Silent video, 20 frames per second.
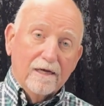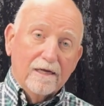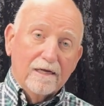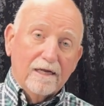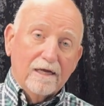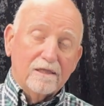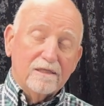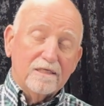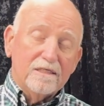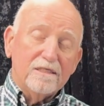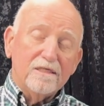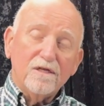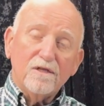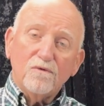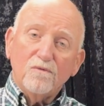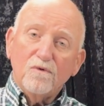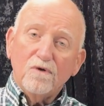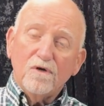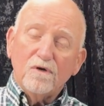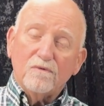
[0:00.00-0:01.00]
Now listen to the
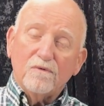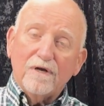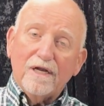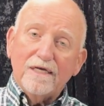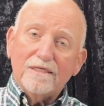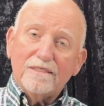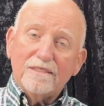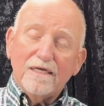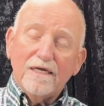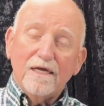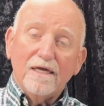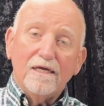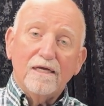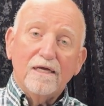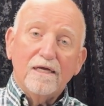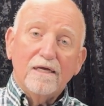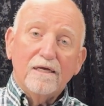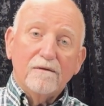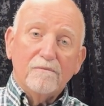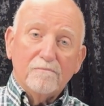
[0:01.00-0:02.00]
word. When I say
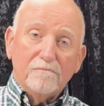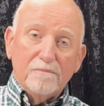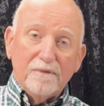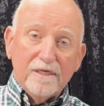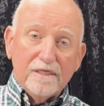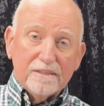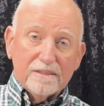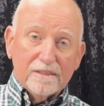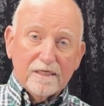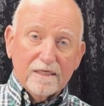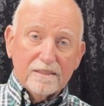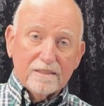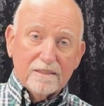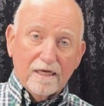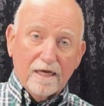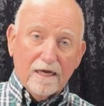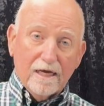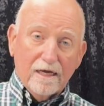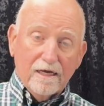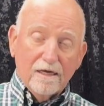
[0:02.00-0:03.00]

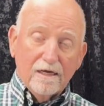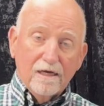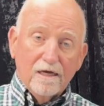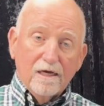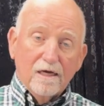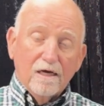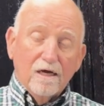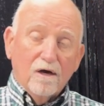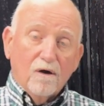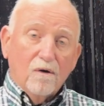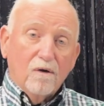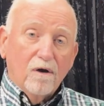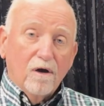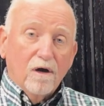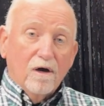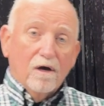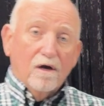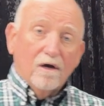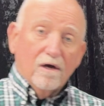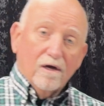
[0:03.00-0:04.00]
vistase,
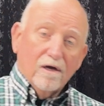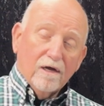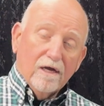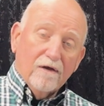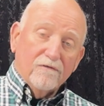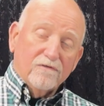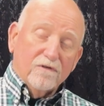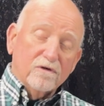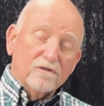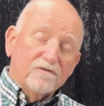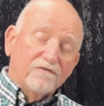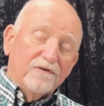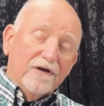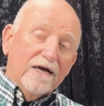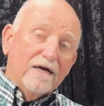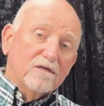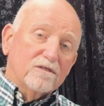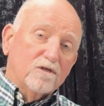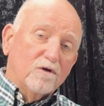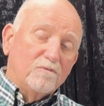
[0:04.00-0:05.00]
if those
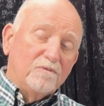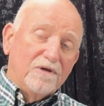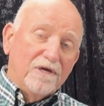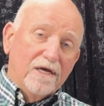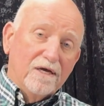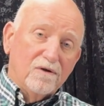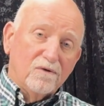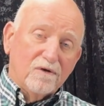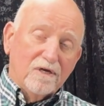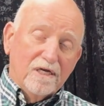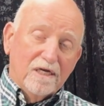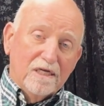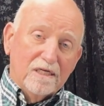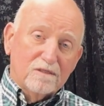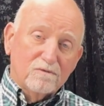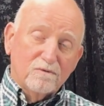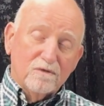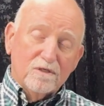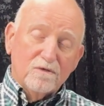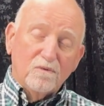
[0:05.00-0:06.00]
vowels are piano
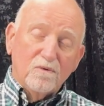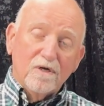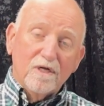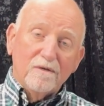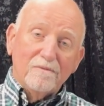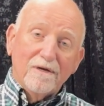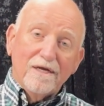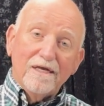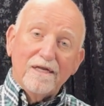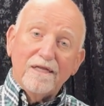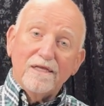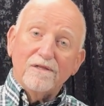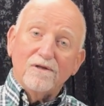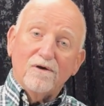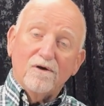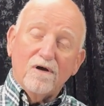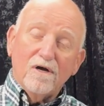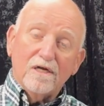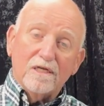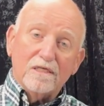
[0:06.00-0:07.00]
keys, which one am I hitting the
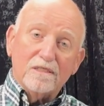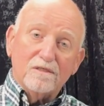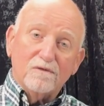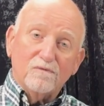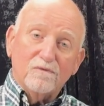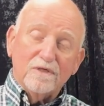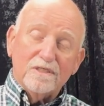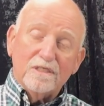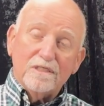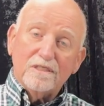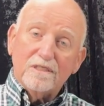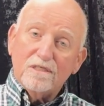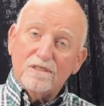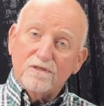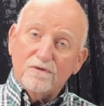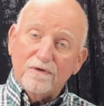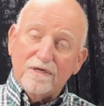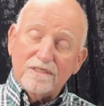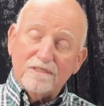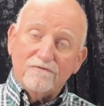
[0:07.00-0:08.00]
hardest? Which is the
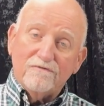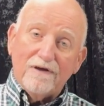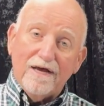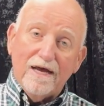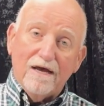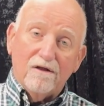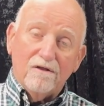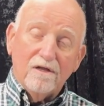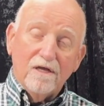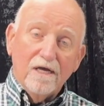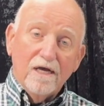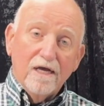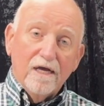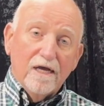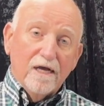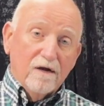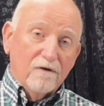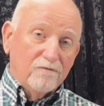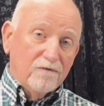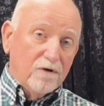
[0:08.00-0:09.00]
stressed vowel?
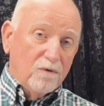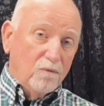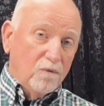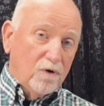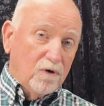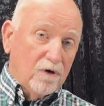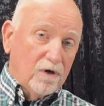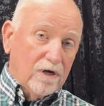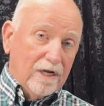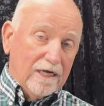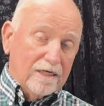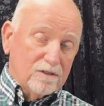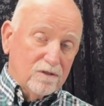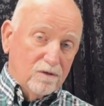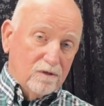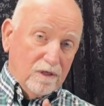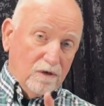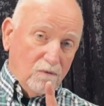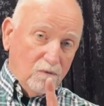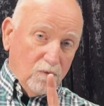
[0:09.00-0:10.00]
Every word has
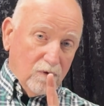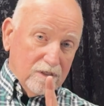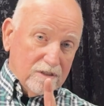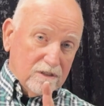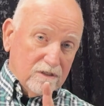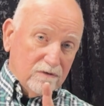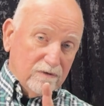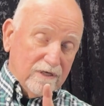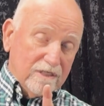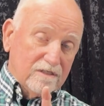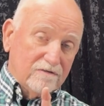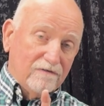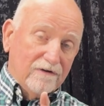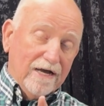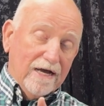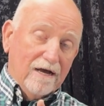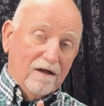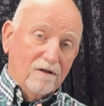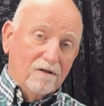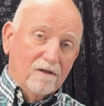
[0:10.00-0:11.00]
only one stressed
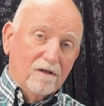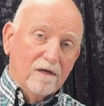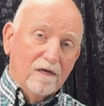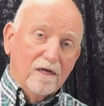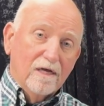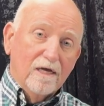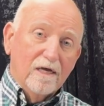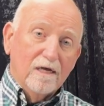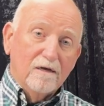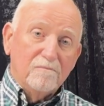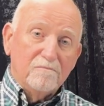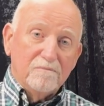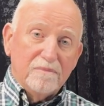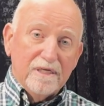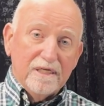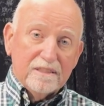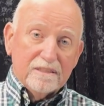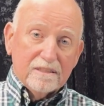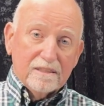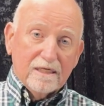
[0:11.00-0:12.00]
vowel.
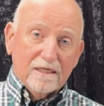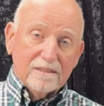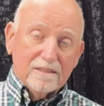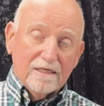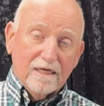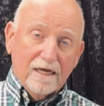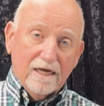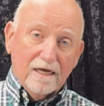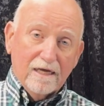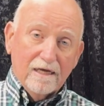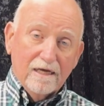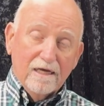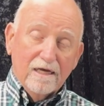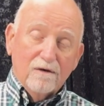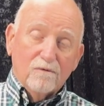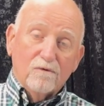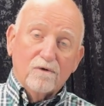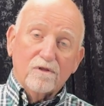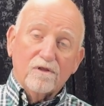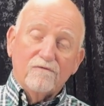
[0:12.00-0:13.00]
Vistase.
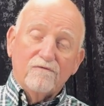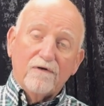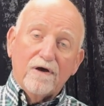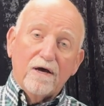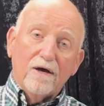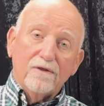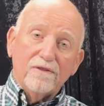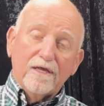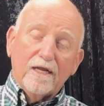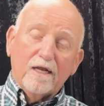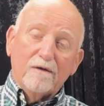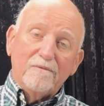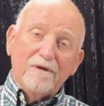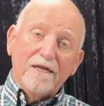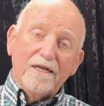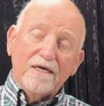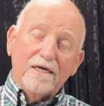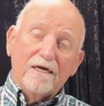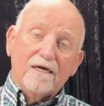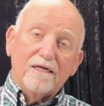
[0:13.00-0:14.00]
Well, the vowel that I'm
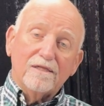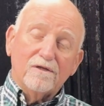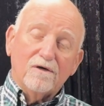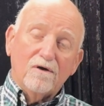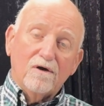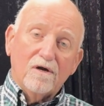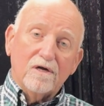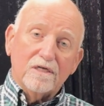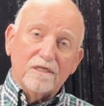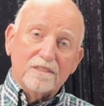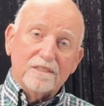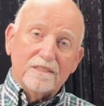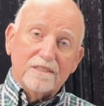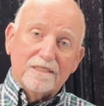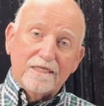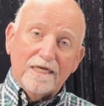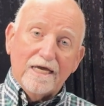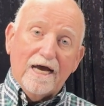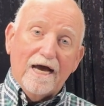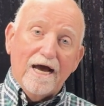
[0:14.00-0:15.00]
hitting on the hardest is
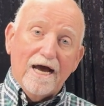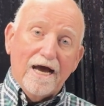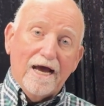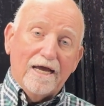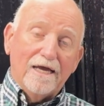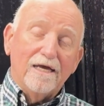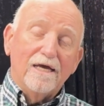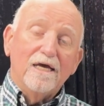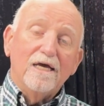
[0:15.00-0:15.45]
the I.